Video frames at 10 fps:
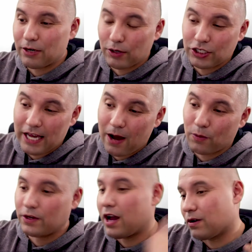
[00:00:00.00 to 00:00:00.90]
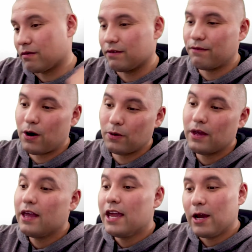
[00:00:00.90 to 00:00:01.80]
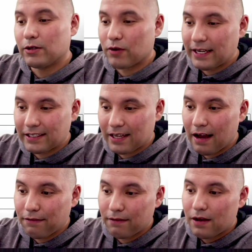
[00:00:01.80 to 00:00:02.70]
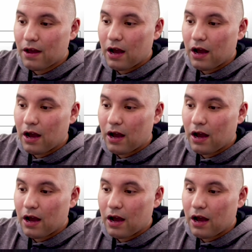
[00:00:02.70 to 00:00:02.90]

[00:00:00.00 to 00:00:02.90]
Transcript: He reached out, we talked over the phone. It was great stuff.